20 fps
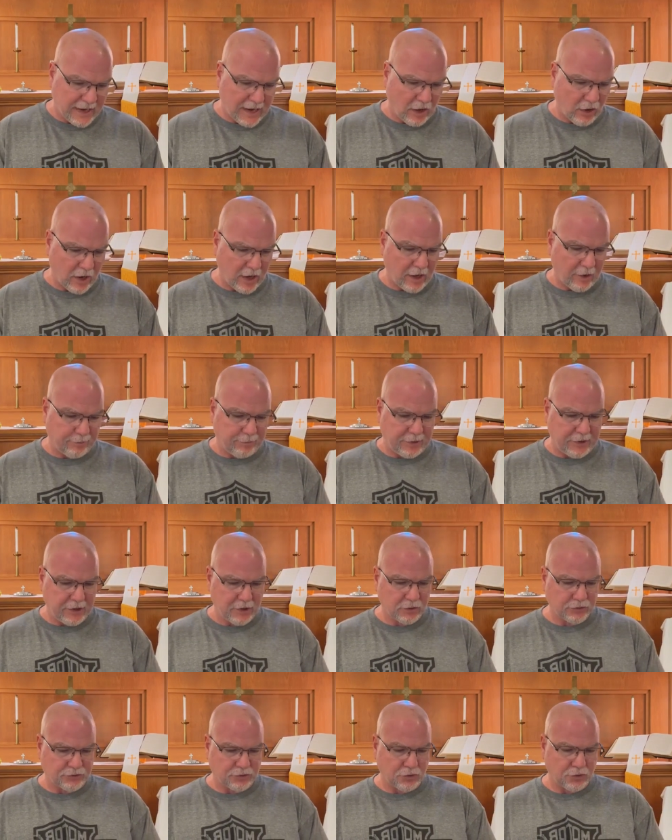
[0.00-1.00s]
Now I
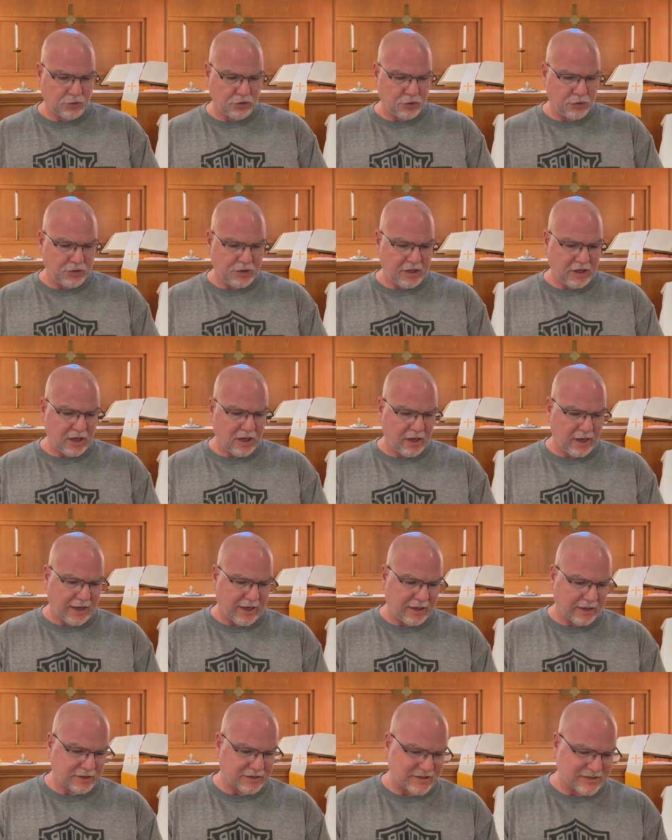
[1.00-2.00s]
appeal to Euodia
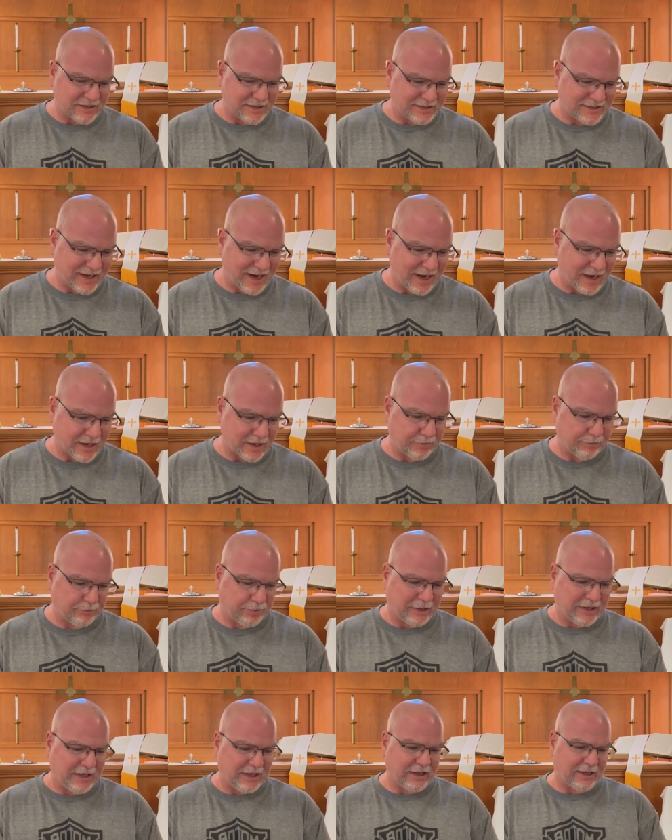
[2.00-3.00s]
and Syntyche,
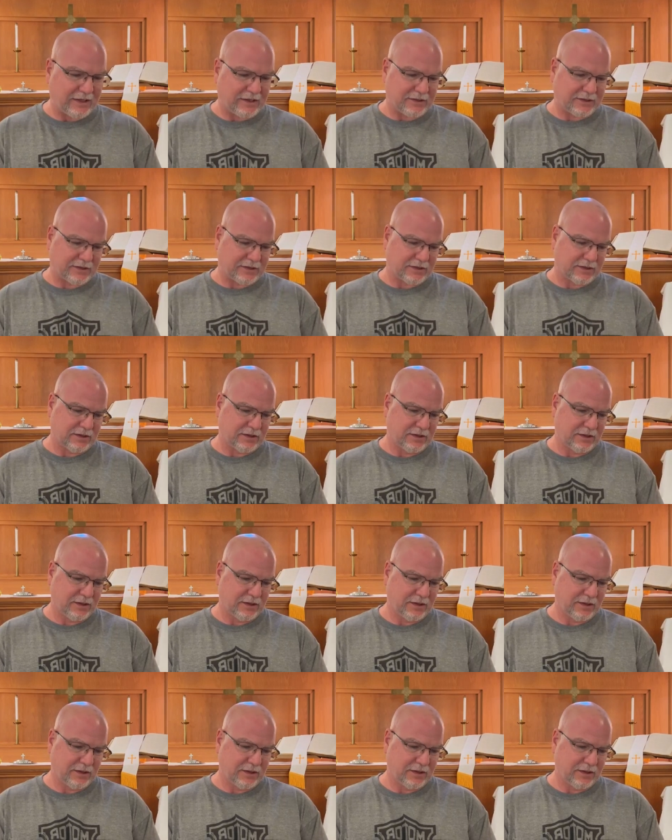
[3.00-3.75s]
please,